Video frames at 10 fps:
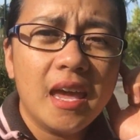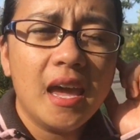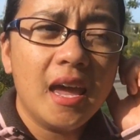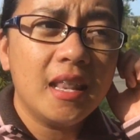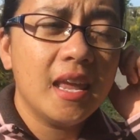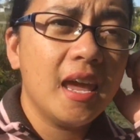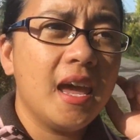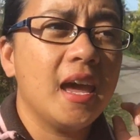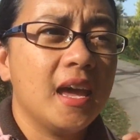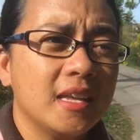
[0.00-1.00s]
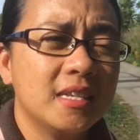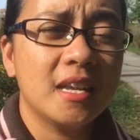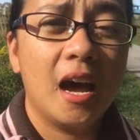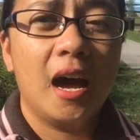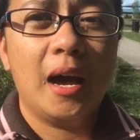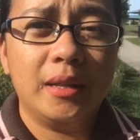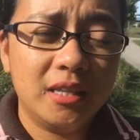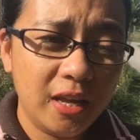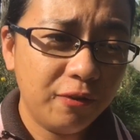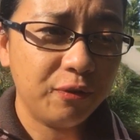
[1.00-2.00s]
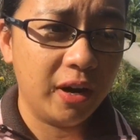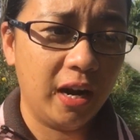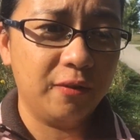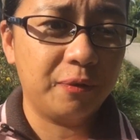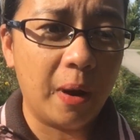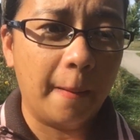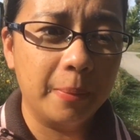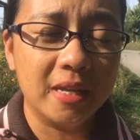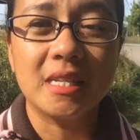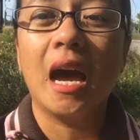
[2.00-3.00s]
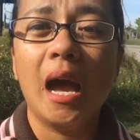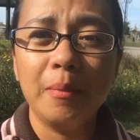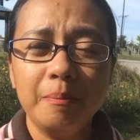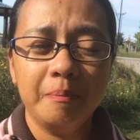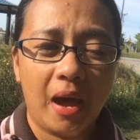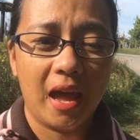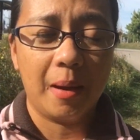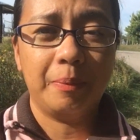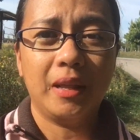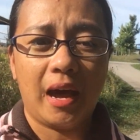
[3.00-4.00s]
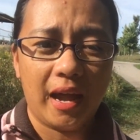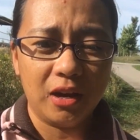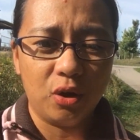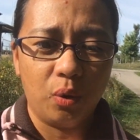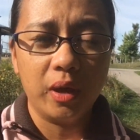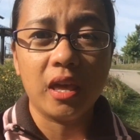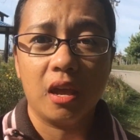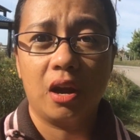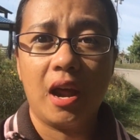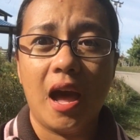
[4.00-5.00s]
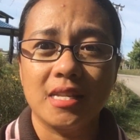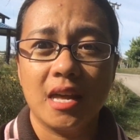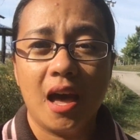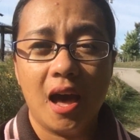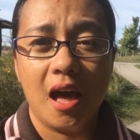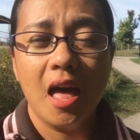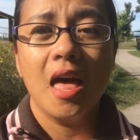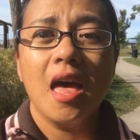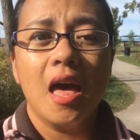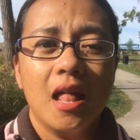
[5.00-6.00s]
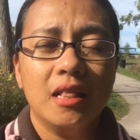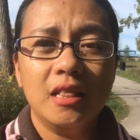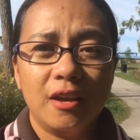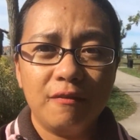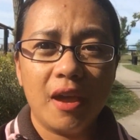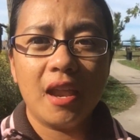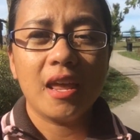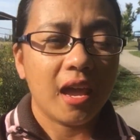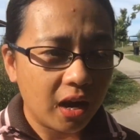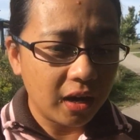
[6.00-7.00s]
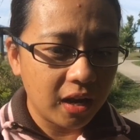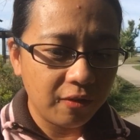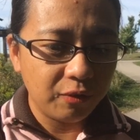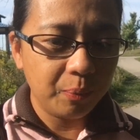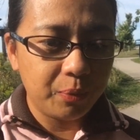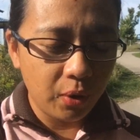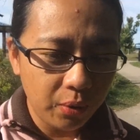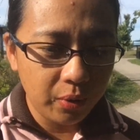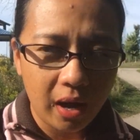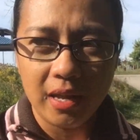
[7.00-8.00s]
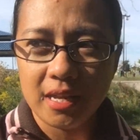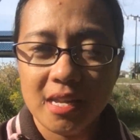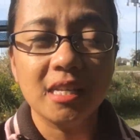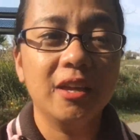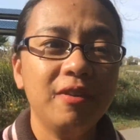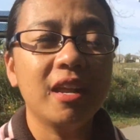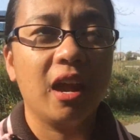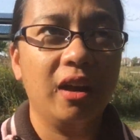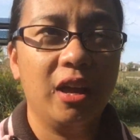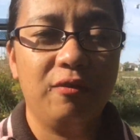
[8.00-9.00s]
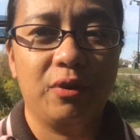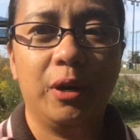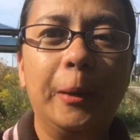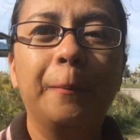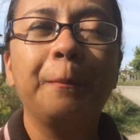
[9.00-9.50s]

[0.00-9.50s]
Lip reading: it is different from the time I applied going here as a live-in caregiver as a live-in caregiver,